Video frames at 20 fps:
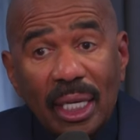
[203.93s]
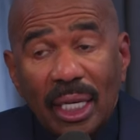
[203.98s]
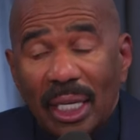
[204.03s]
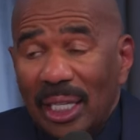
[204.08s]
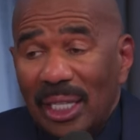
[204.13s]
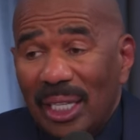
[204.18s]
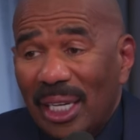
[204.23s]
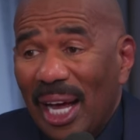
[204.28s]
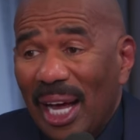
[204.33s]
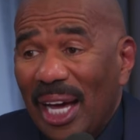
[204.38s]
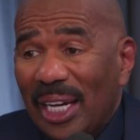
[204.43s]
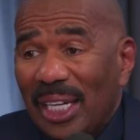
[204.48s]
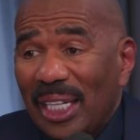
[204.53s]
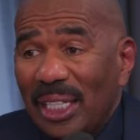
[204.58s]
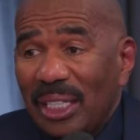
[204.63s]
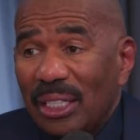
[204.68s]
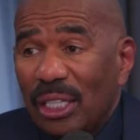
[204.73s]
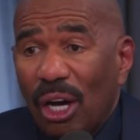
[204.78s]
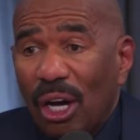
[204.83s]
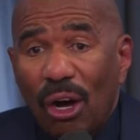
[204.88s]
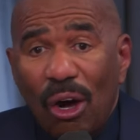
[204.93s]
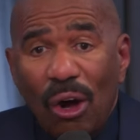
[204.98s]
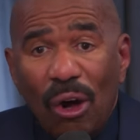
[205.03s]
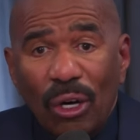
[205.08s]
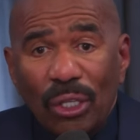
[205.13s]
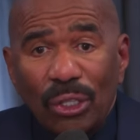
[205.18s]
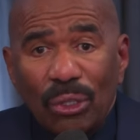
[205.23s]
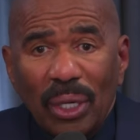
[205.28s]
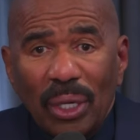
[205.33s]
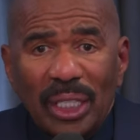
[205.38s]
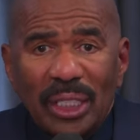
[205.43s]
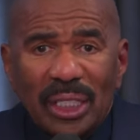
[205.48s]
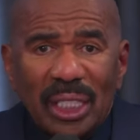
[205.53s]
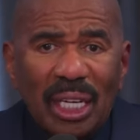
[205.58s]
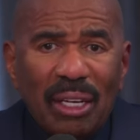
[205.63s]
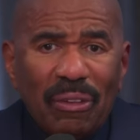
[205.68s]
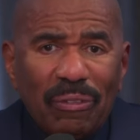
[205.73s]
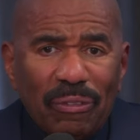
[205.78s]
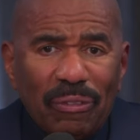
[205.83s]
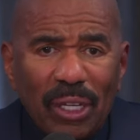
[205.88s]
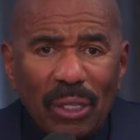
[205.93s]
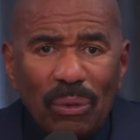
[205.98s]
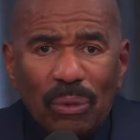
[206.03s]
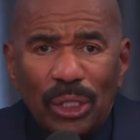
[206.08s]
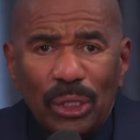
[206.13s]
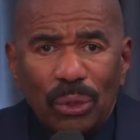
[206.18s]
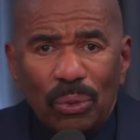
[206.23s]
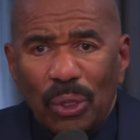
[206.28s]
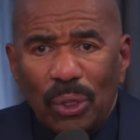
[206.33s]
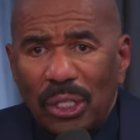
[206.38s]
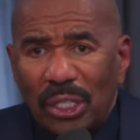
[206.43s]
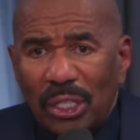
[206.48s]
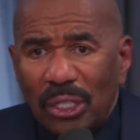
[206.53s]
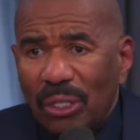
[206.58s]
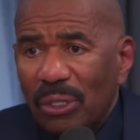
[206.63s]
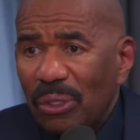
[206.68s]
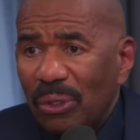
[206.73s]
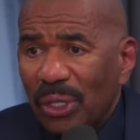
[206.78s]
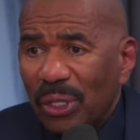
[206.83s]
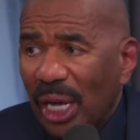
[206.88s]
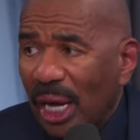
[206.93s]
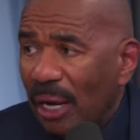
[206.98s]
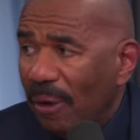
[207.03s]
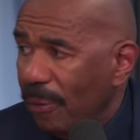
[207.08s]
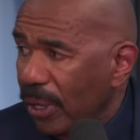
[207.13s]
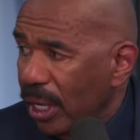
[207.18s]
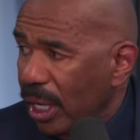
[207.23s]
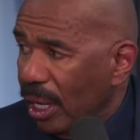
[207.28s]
It I didn't call you. I didn't say hey Philly, what you working on now?